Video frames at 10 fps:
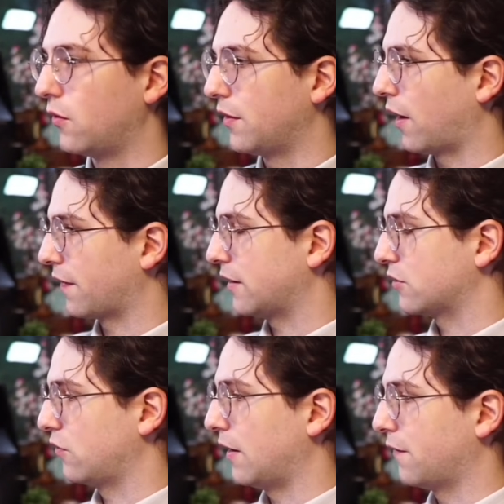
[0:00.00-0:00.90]
We've got this
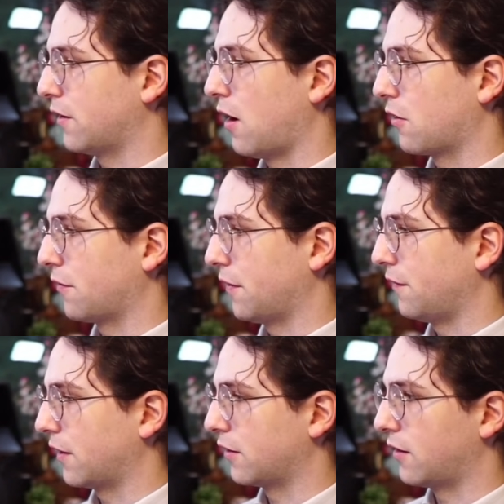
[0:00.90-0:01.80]
great photography
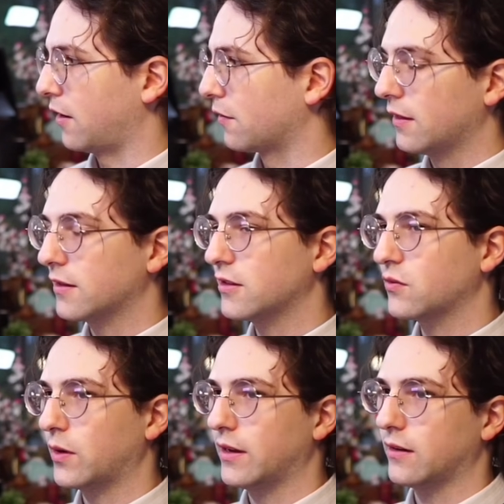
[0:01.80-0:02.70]
figured out. This is
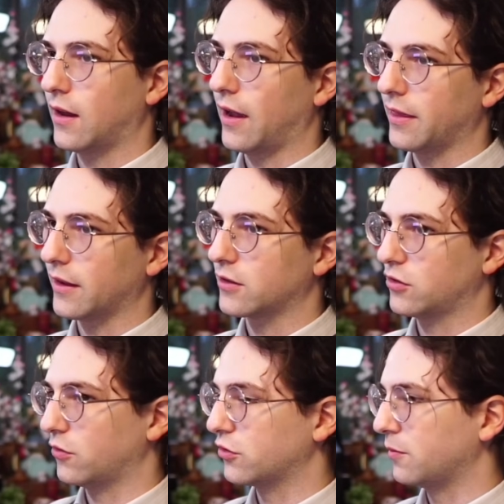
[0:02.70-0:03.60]
when I think
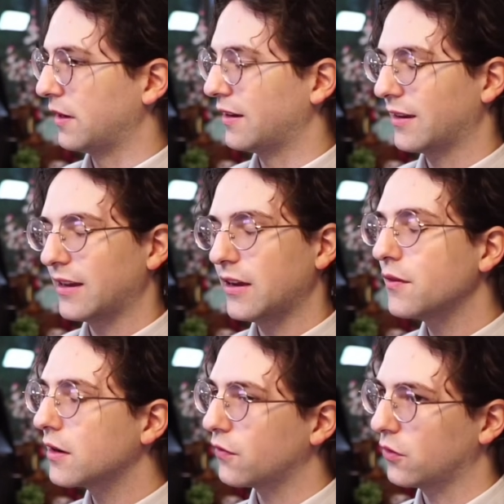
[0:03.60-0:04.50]
social media, even
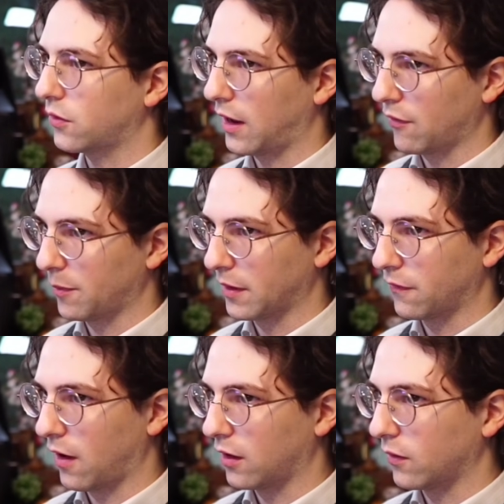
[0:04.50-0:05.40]
if you don't have a big
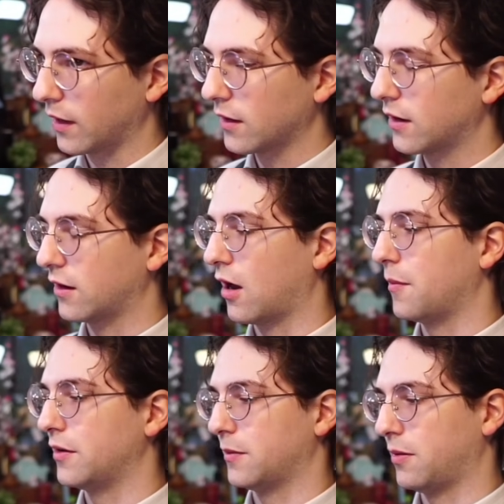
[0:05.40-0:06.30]
following, can come
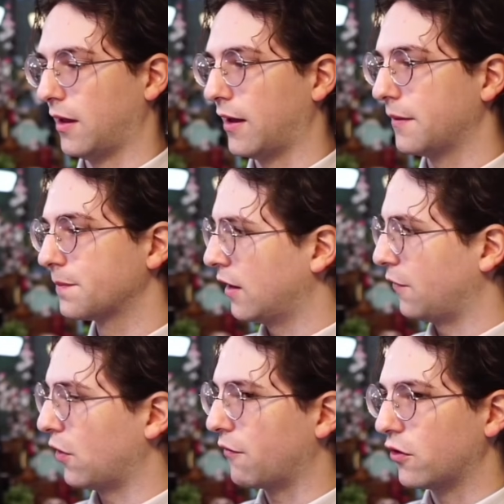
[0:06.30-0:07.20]
into play. If
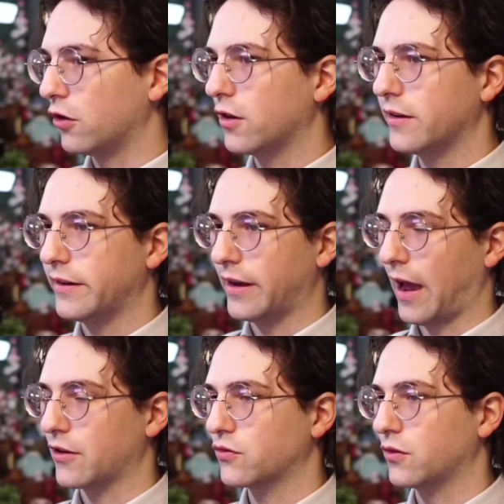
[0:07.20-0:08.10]
you have good
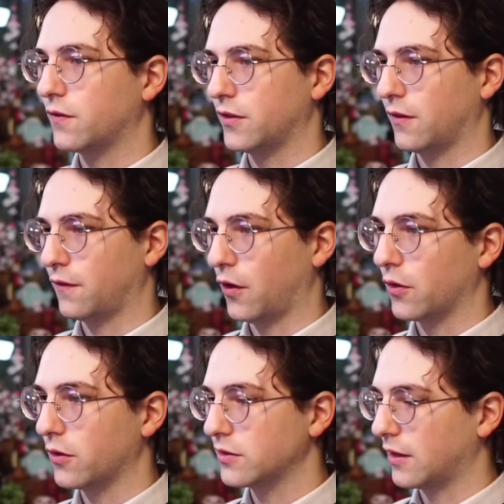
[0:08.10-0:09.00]
natural
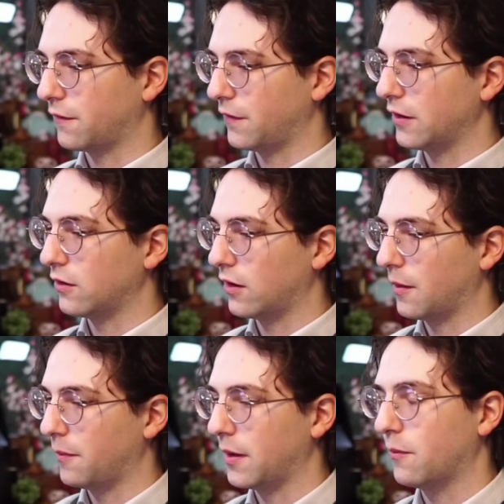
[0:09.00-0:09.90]
photos that feel a
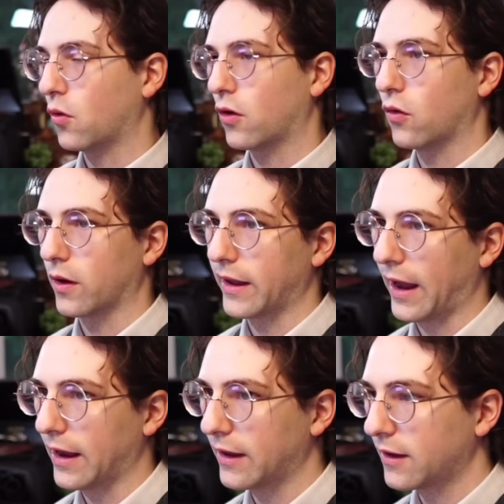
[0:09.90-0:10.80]
bit more
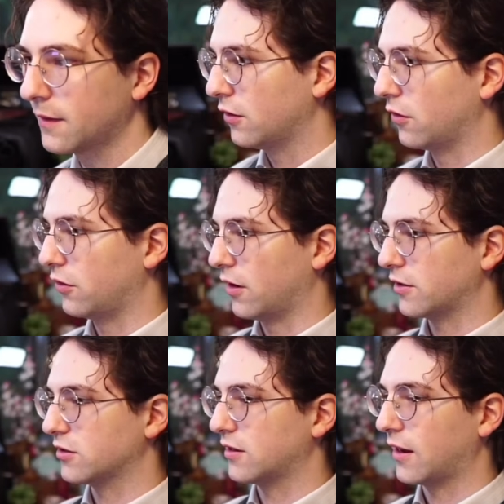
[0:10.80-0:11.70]
organic, you know, you're not
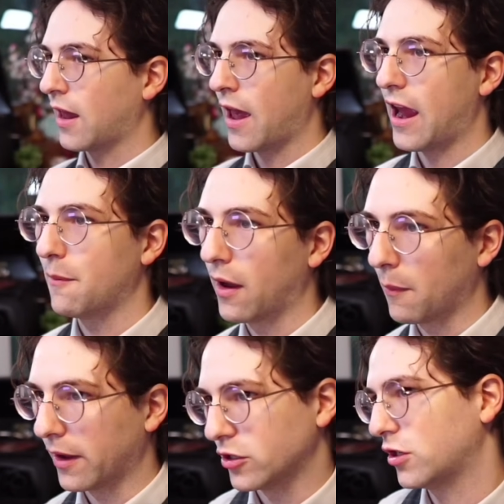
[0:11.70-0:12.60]
just like, hey, buy
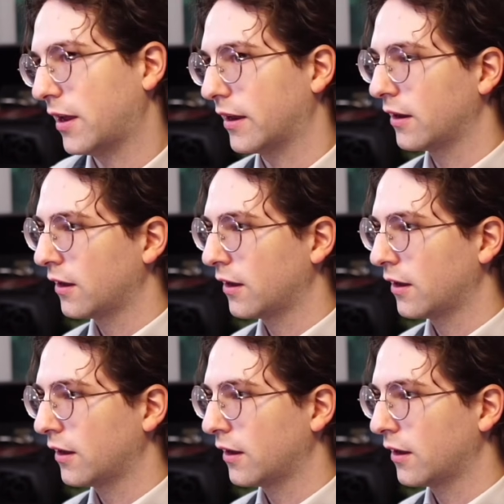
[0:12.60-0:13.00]
my shit.